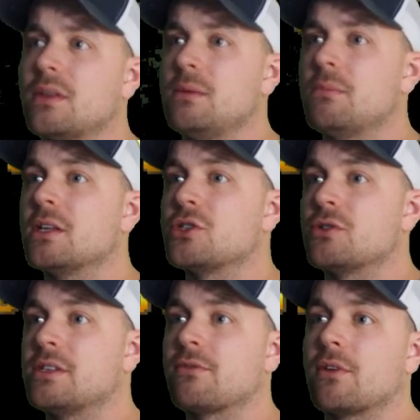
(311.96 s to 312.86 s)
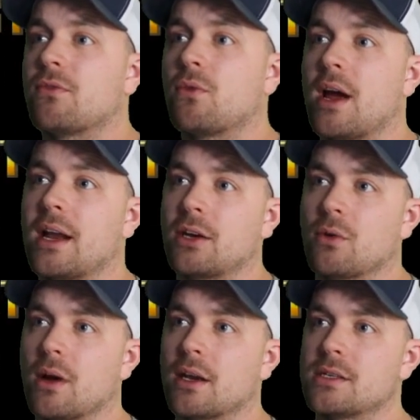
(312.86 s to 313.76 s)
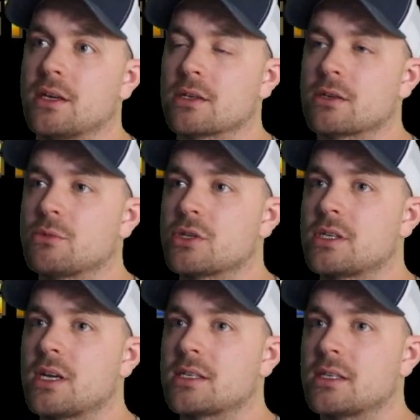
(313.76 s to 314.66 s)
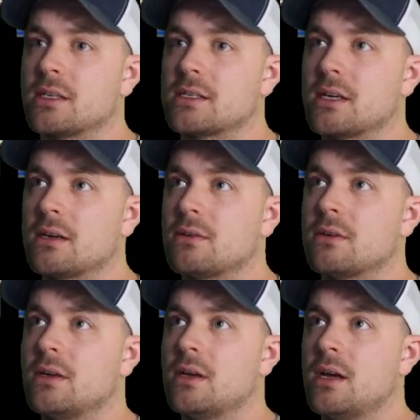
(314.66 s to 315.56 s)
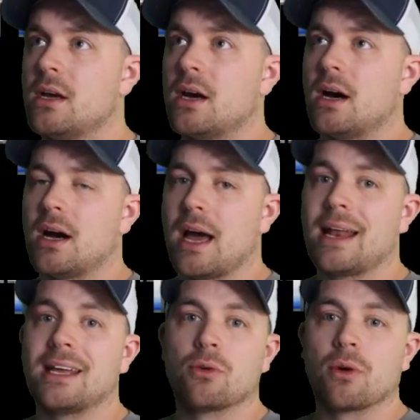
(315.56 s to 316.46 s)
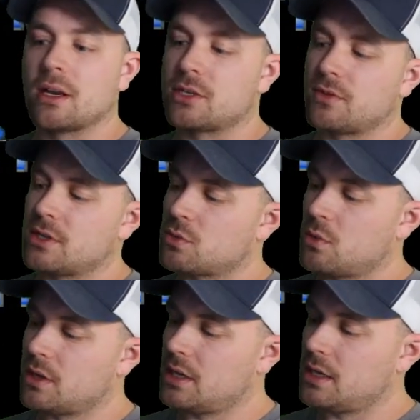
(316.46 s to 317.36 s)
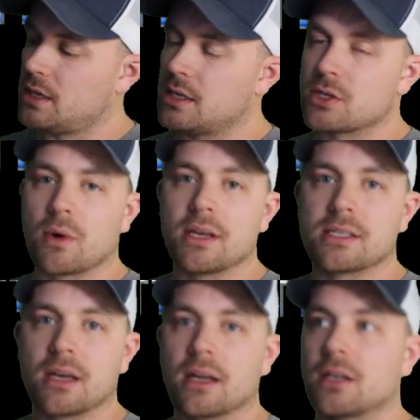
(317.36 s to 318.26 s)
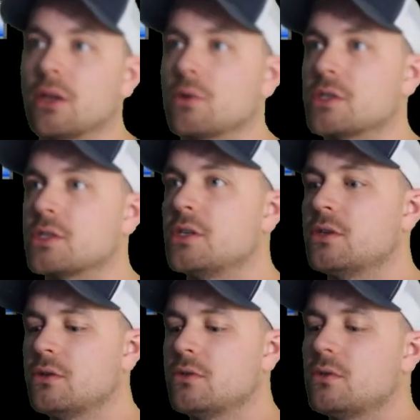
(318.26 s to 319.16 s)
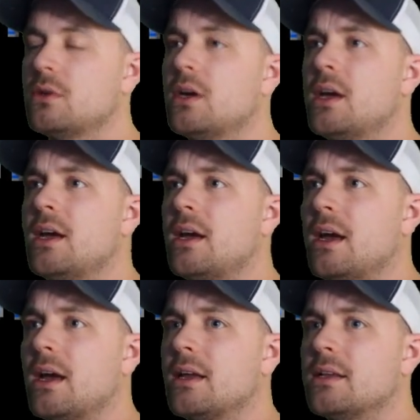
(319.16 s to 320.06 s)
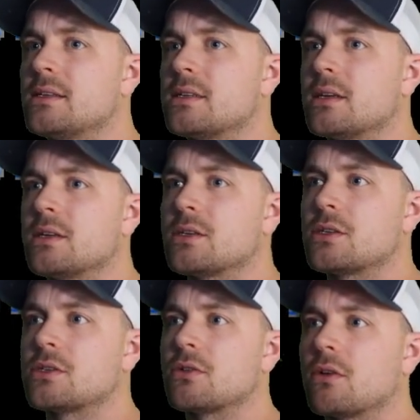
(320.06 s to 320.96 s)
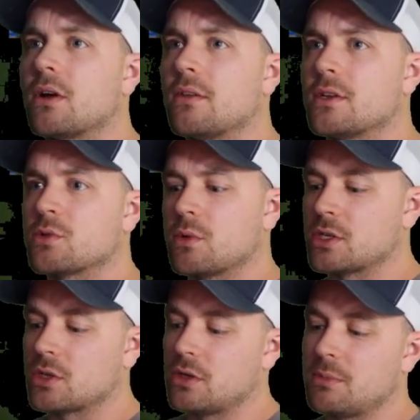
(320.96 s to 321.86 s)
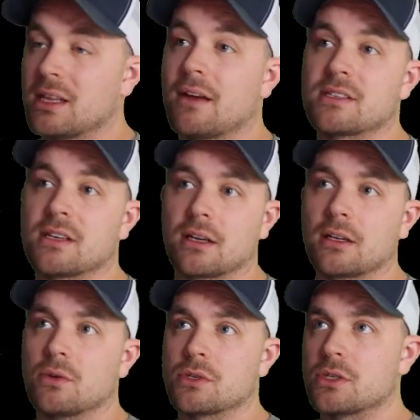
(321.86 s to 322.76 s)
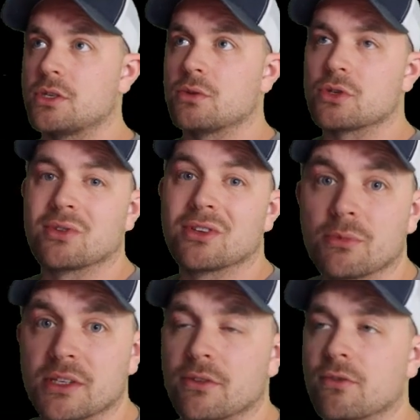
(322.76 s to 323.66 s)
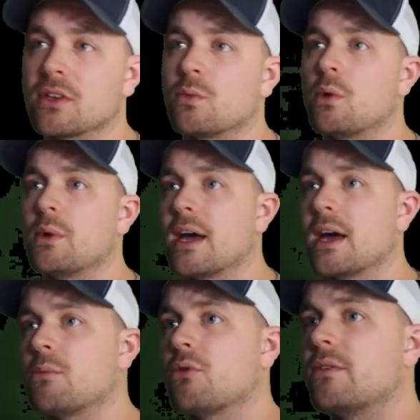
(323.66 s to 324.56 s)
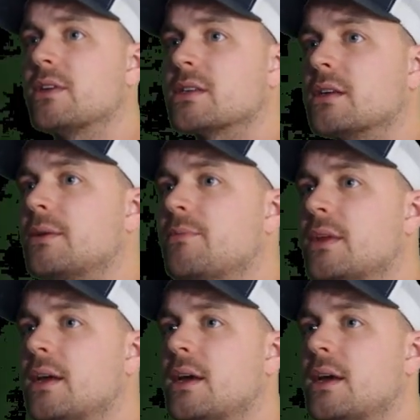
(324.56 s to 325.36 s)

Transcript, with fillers: the buttons are different for adding credits here, so I'm just testing this out. Adding credits for this one is right side closest to you, and start on this one is going to be left side closest to you. So a little bit different than what we had previously.